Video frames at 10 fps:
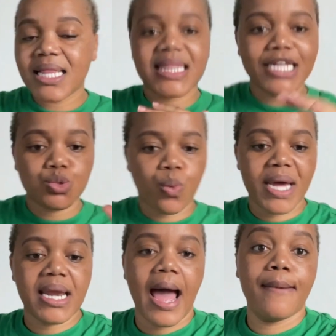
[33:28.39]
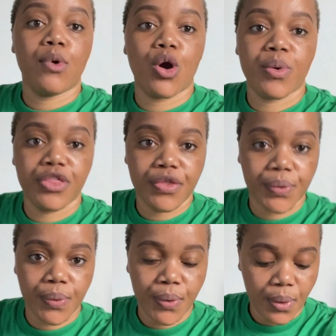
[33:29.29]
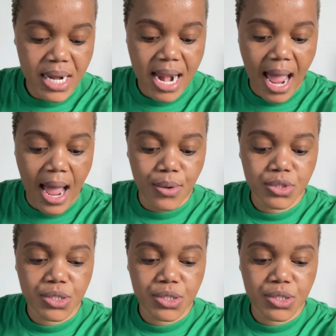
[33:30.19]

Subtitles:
that's what I'm going through now.